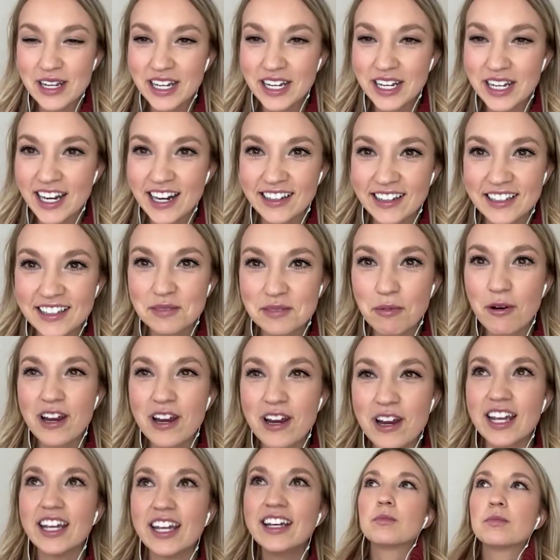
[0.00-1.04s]
weekend at this
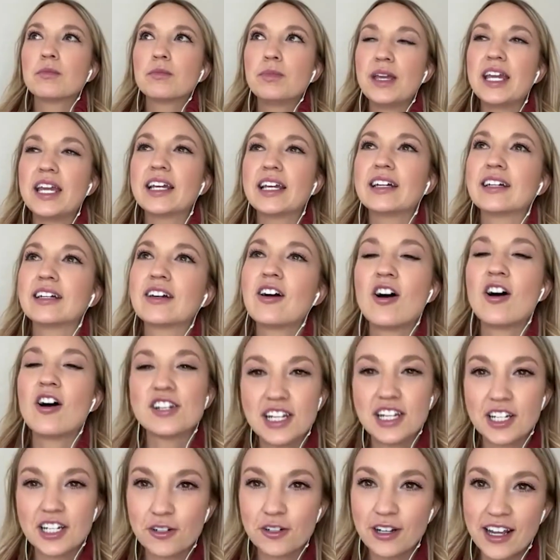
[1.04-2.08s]
point, being a
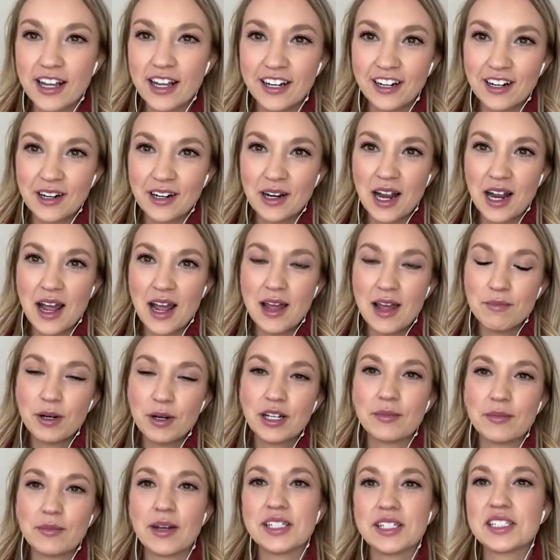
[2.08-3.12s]
content creator and
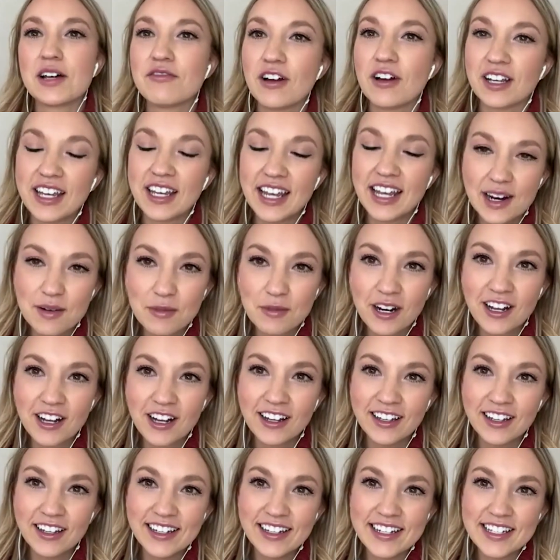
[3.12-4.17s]
putting myself on
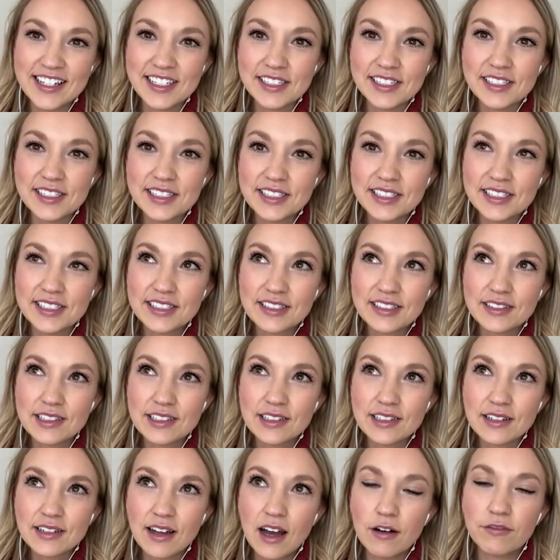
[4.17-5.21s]
camera is
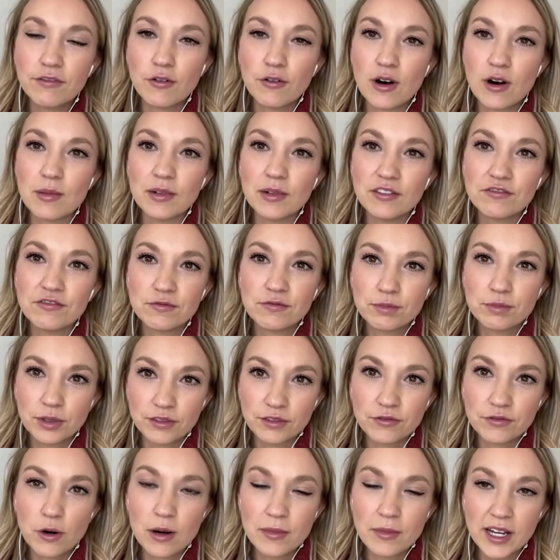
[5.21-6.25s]
a form of
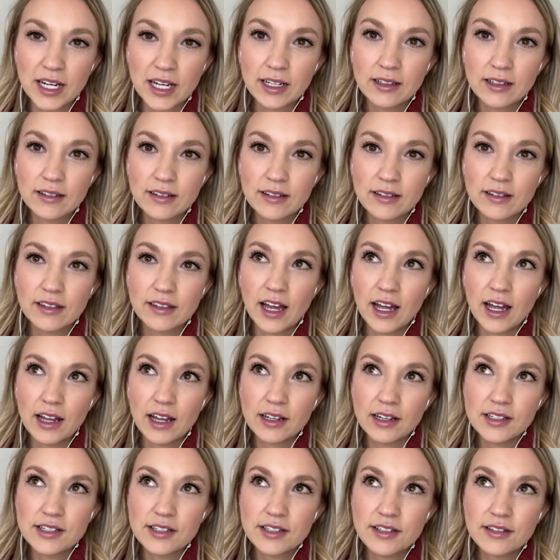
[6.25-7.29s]
performing
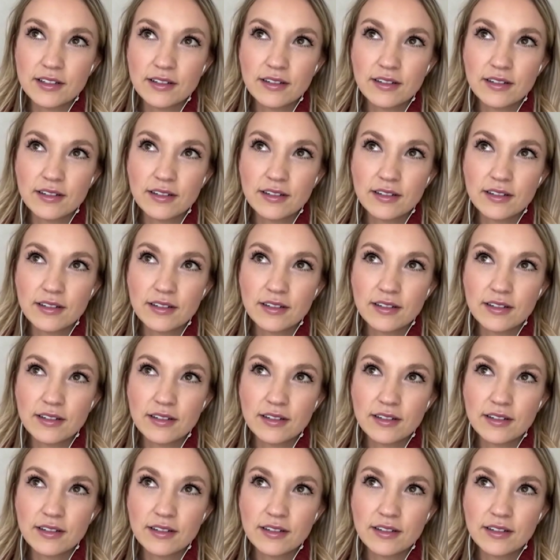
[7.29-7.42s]
that